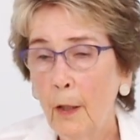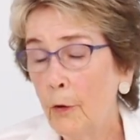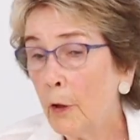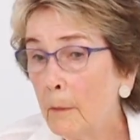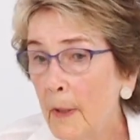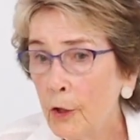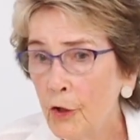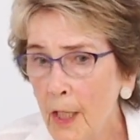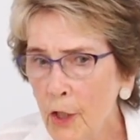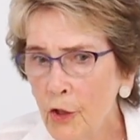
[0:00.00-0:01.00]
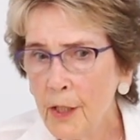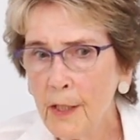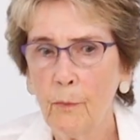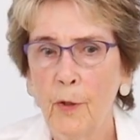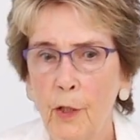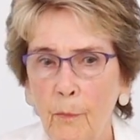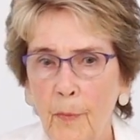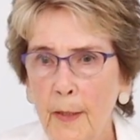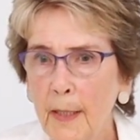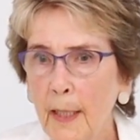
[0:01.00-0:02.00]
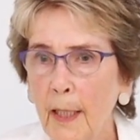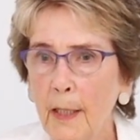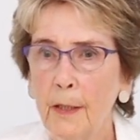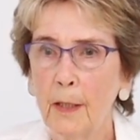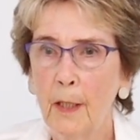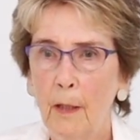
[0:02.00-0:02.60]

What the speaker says: you can make changes when you're printing it,